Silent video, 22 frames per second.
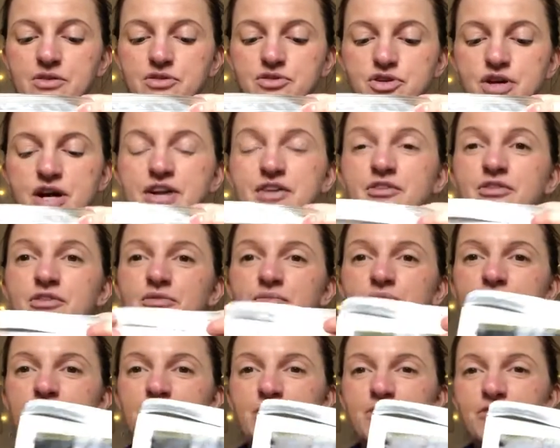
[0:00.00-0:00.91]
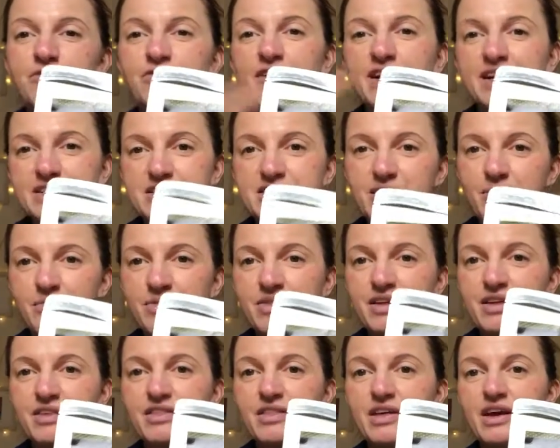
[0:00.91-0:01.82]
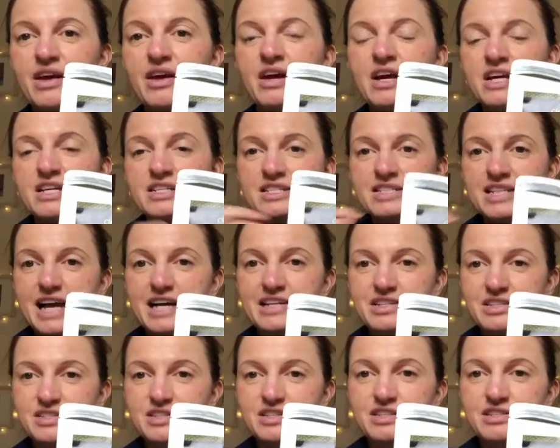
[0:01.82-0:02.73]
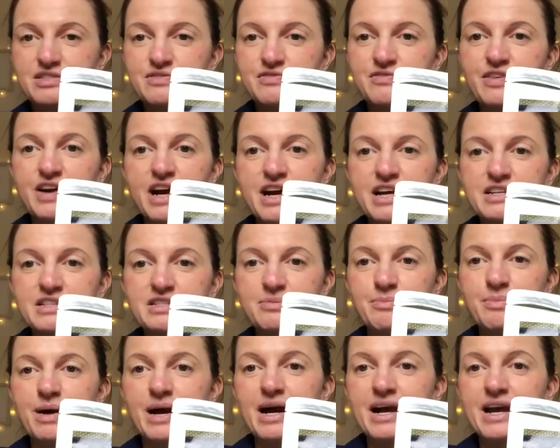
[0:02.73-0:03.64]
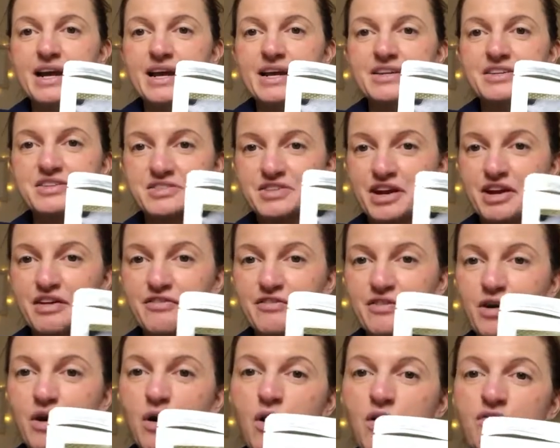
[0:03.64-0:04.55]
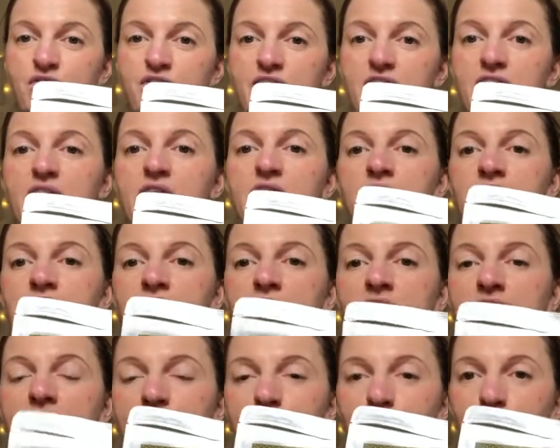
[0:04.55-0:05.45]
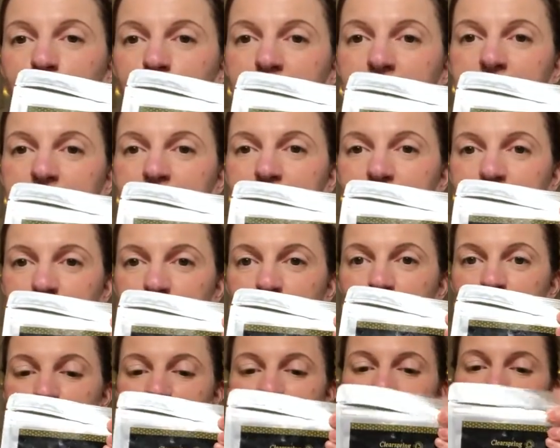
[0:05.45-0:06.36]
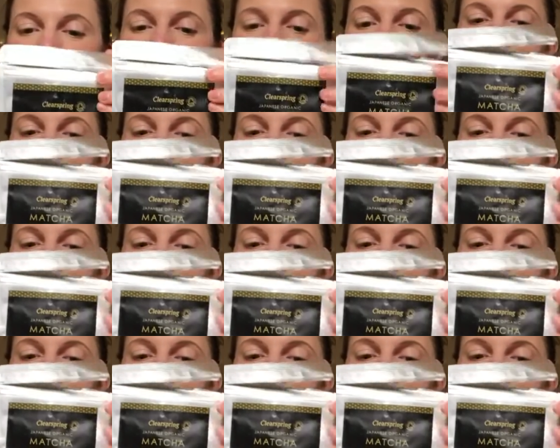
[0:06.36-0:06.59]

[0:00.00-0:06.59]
trying to find something that satisfies my desire for coffee outweigh the cost.